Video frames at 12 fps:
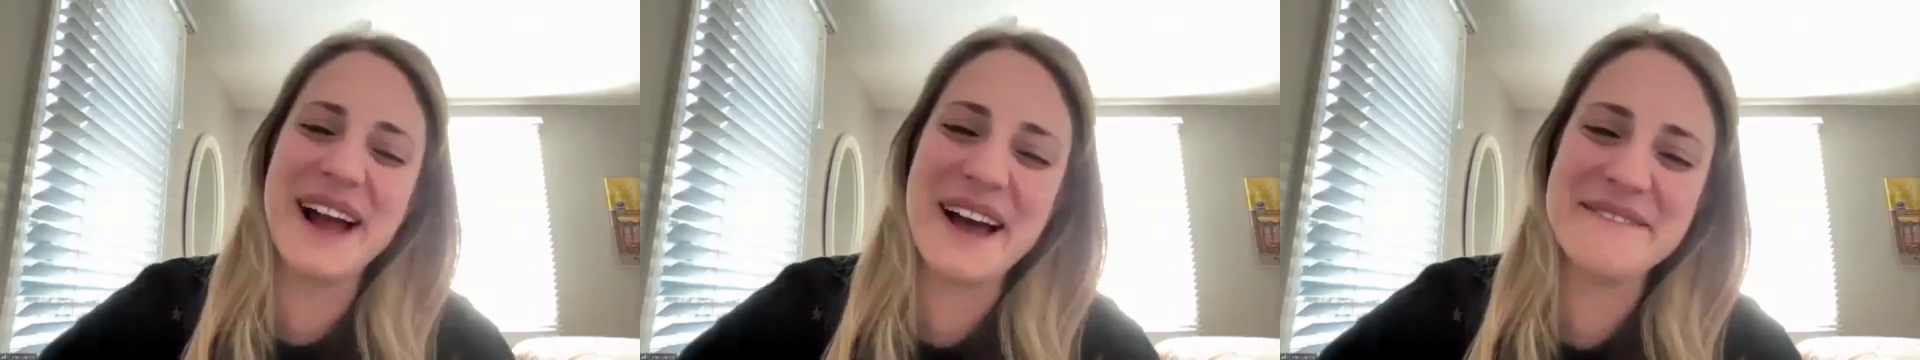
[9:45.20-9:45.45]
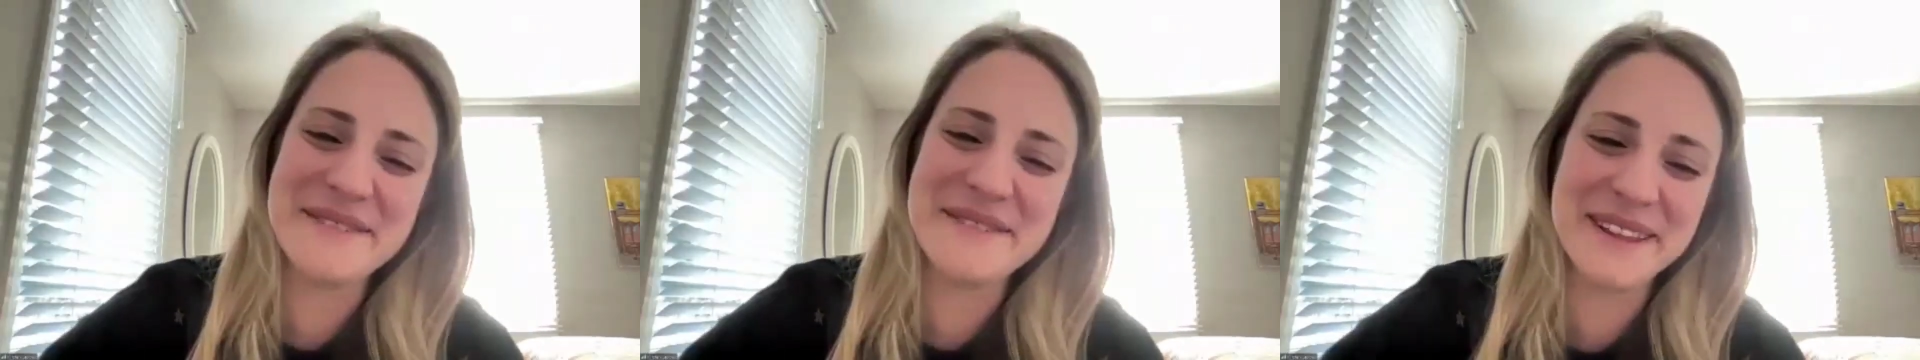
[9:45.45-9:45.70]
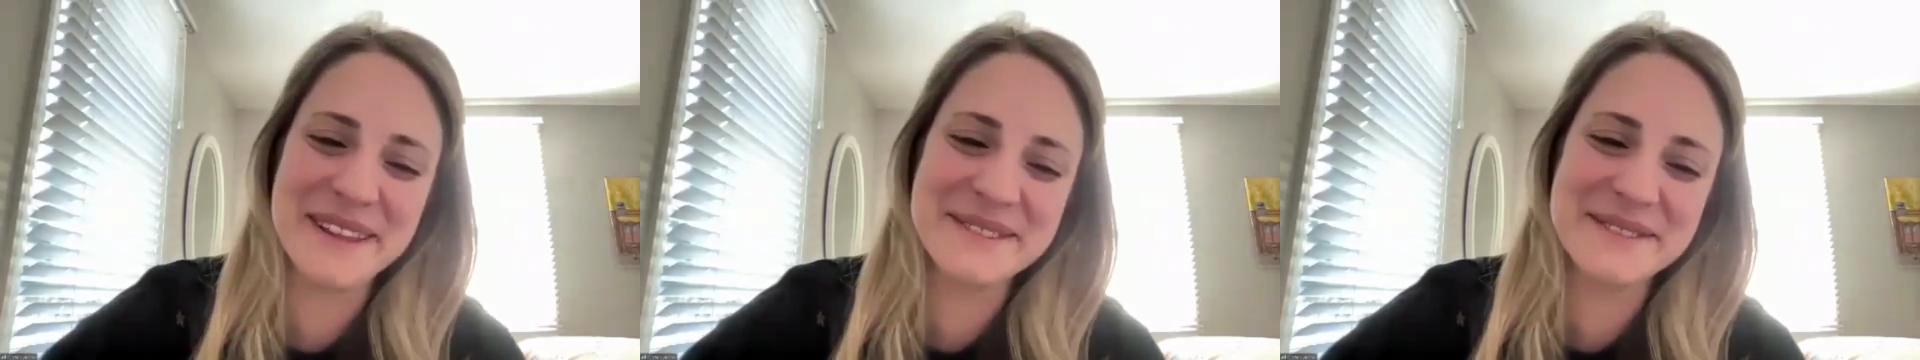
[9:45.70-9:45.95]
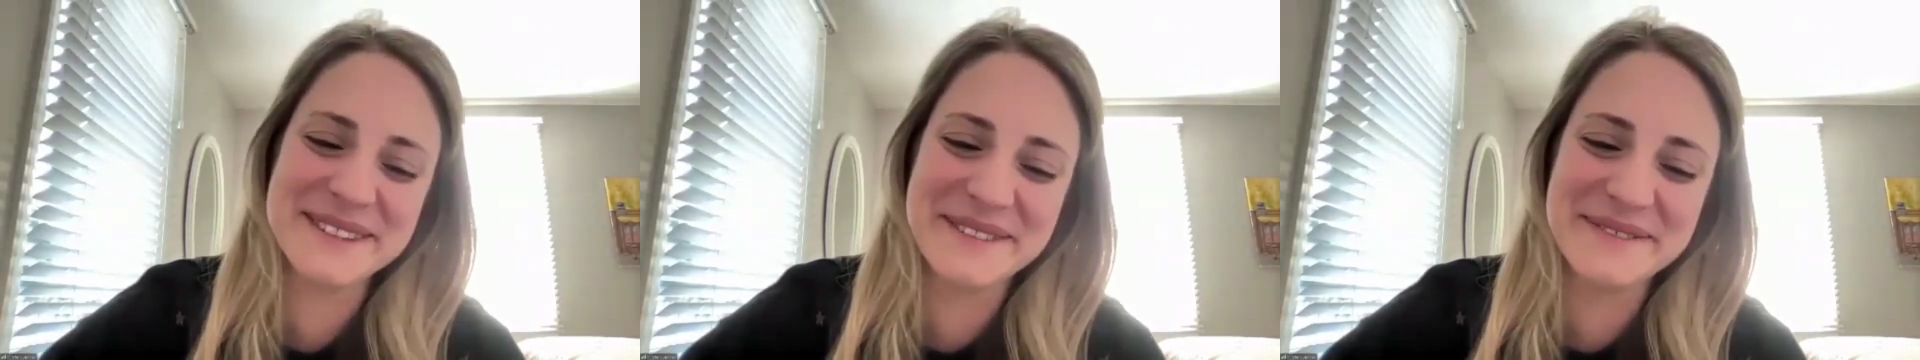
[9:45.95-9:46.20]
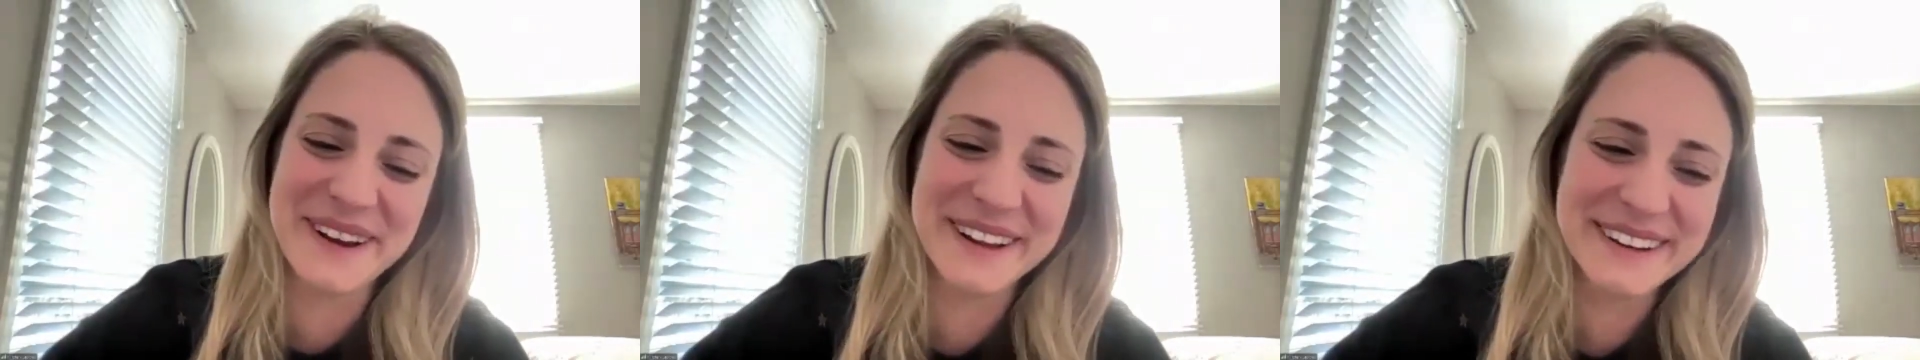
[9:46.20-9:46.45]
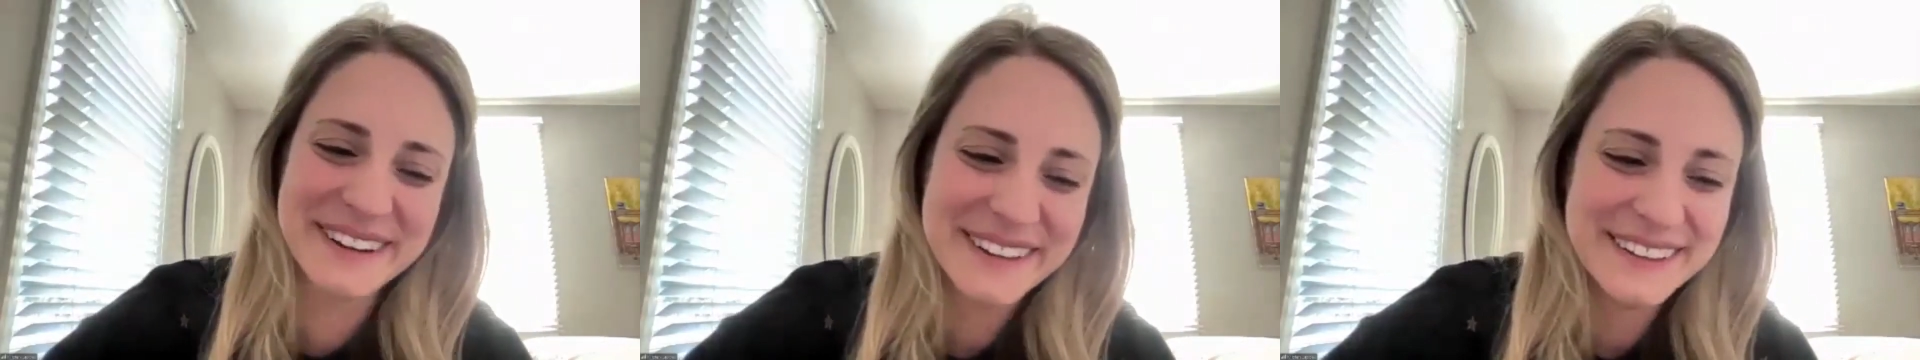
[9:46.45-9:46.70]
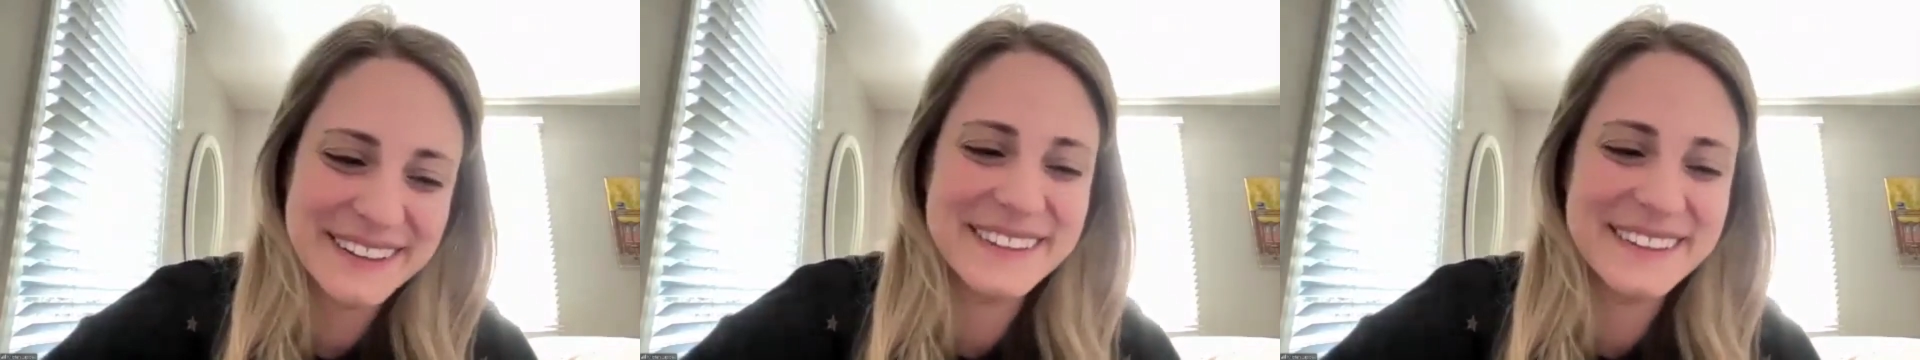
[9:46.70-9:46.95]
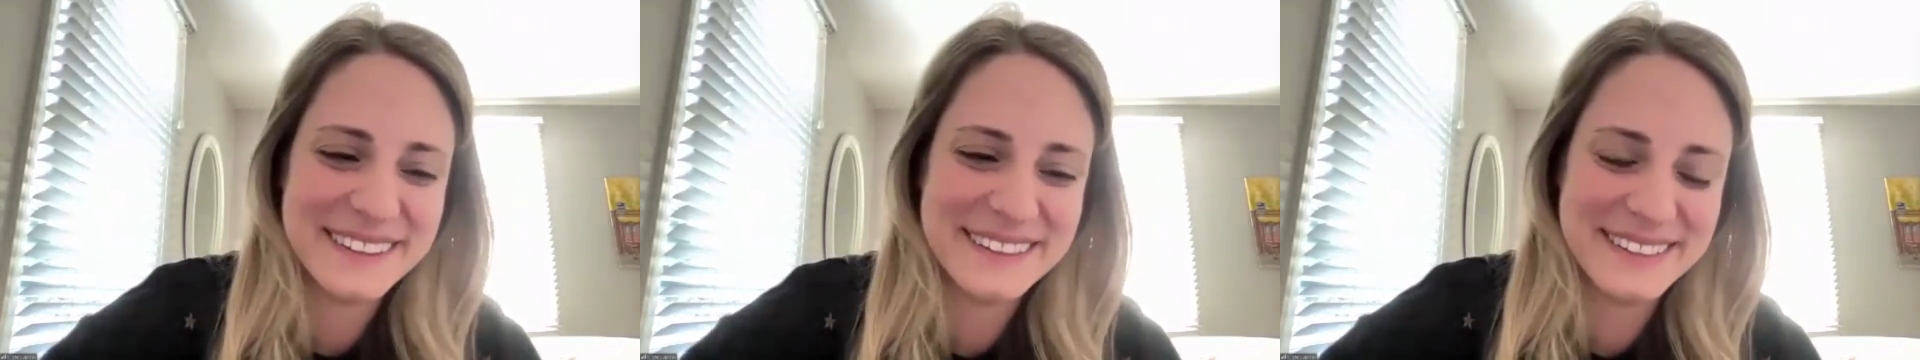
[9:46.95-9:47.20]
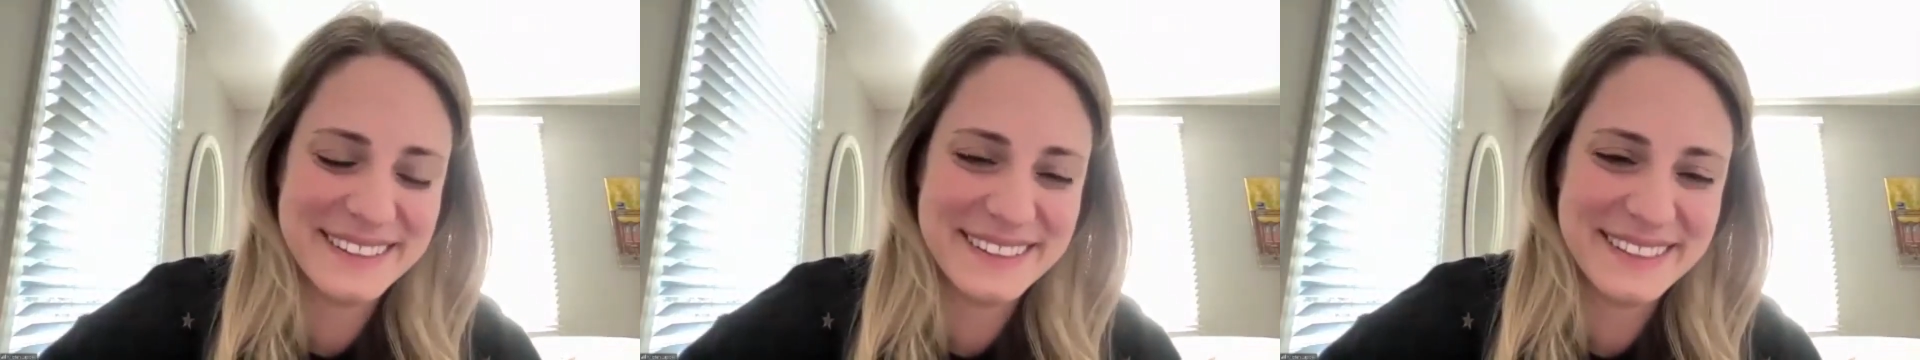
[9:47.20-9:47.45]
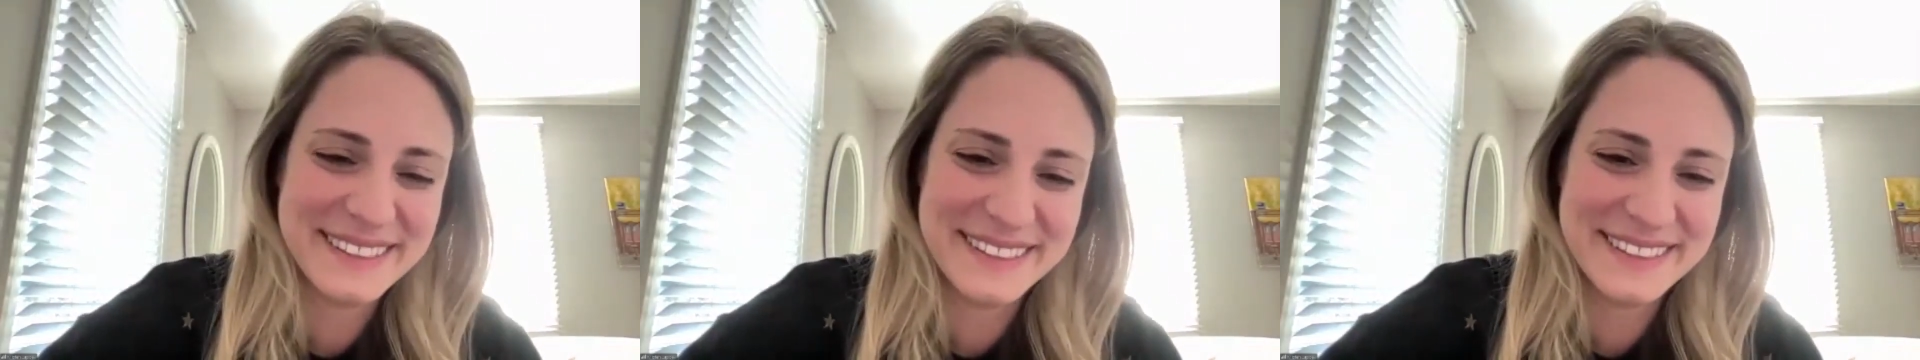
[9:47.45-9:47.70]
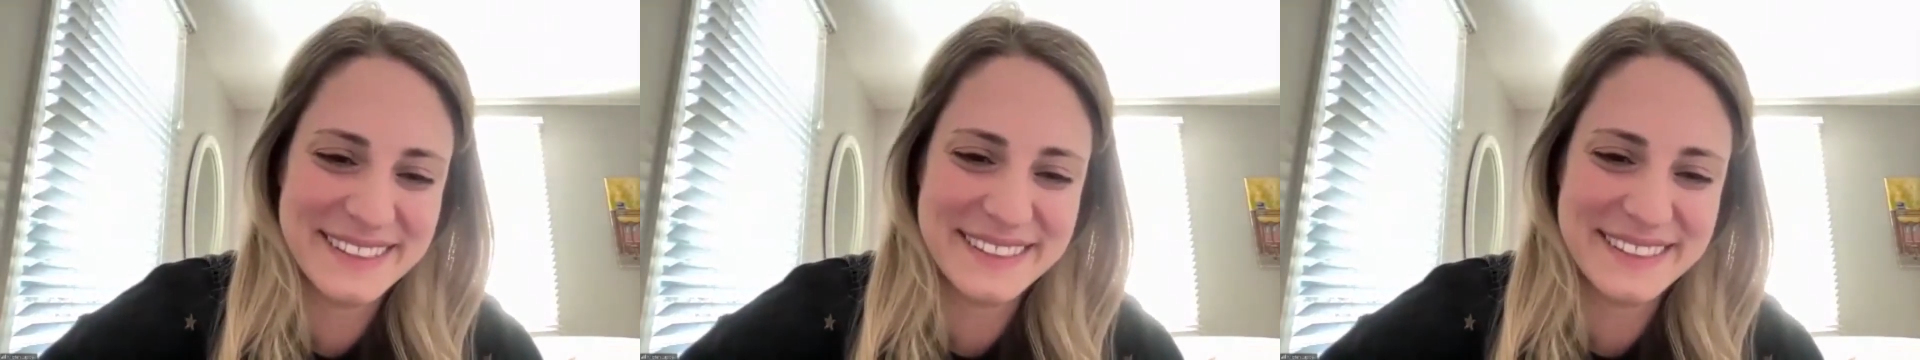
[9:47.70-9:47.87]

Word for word: for having me. This was so fun. Anytime. Thank you